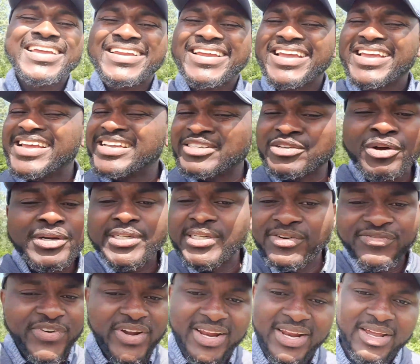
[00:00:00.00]
it's on
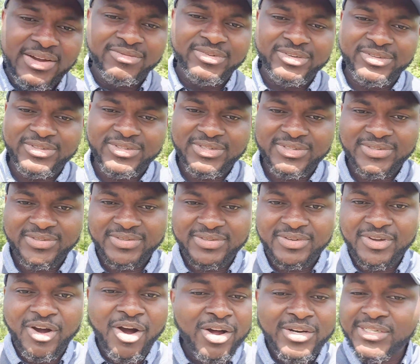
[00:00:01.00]
different levels.
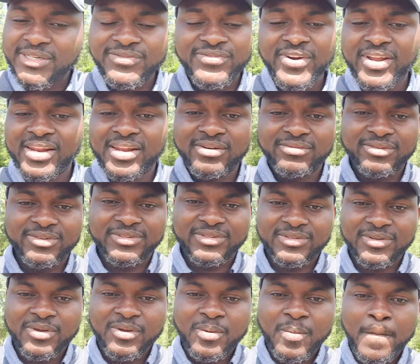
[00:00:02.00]

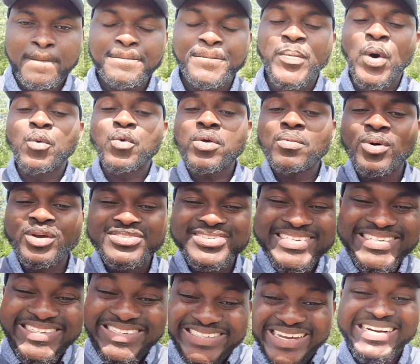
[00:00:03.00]
But we must
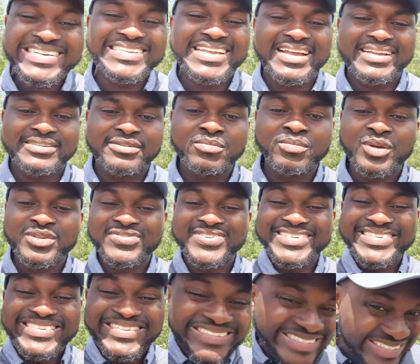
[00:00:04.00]
reject that. We must
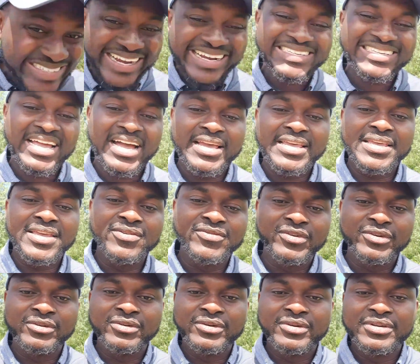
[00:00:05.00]
reject that
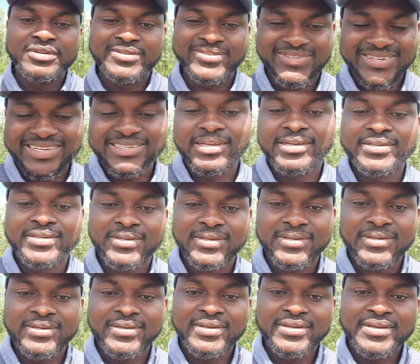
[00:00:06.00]
evil strategy.
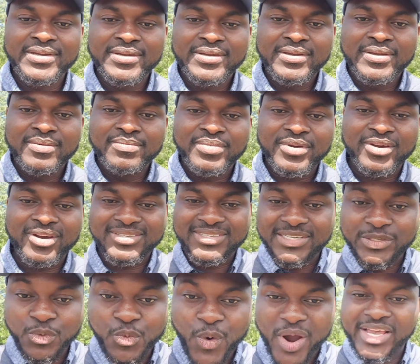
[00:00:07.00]
Because
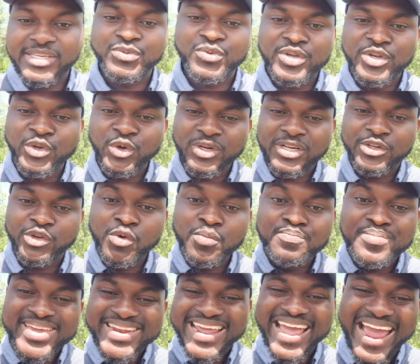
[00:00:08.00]
this West, we know they don't
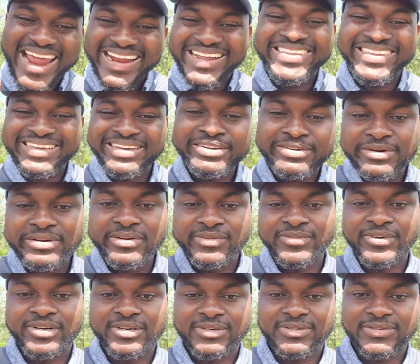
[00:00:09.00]
mean anything good
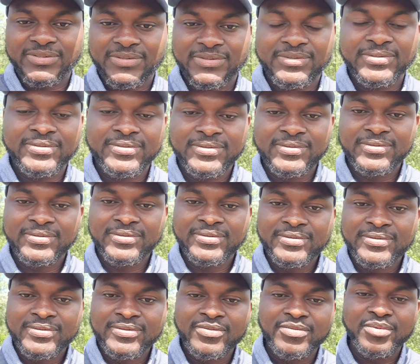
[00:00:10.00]
for us.
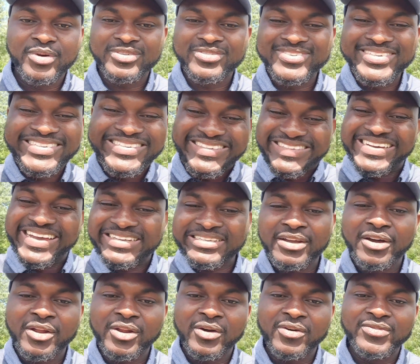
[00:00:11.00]
We must reject
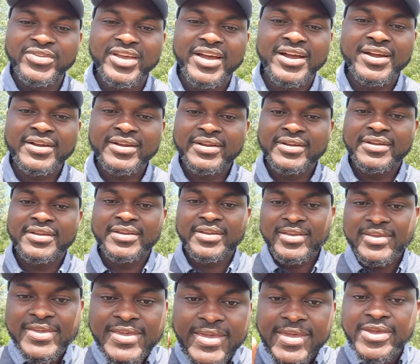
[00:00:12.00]
all of their
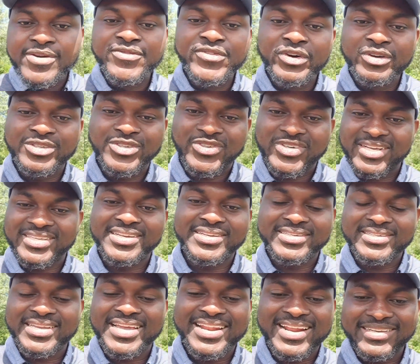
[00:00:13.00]
evil
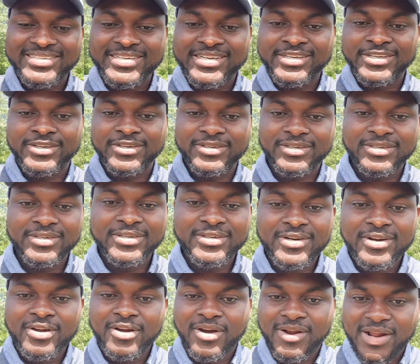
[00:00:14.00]
strategies and agendas
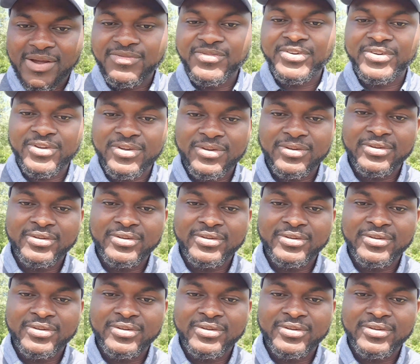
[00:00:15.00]
on Africa.